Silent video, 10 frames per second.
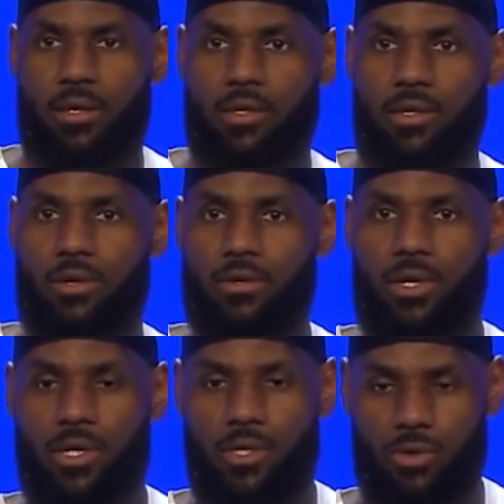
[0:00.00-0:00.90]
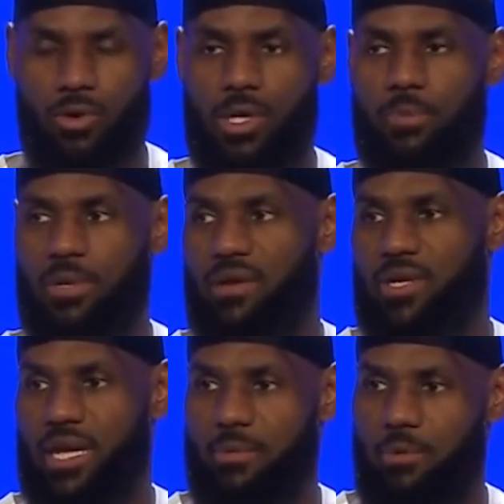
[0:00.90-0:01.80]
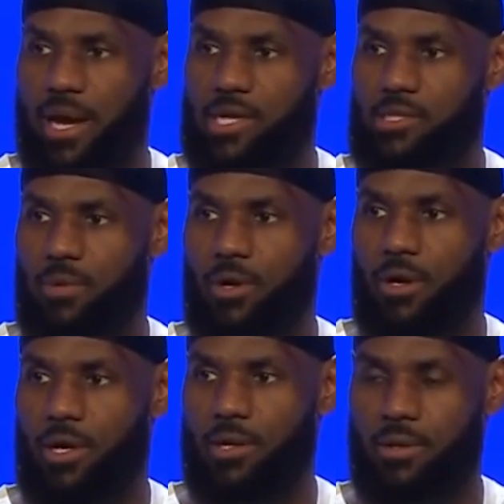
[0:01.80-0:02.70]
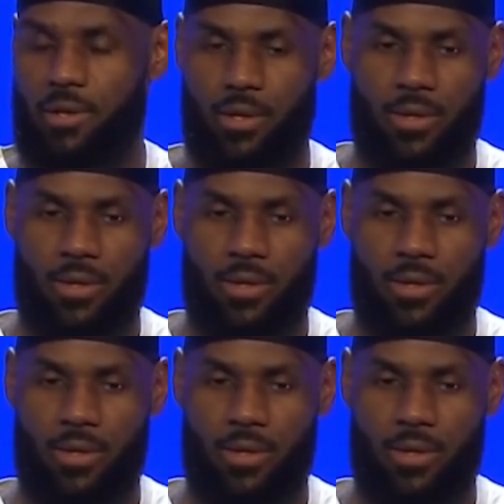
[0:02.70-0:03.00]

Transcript: you know, growing up and loving the game of basketball and,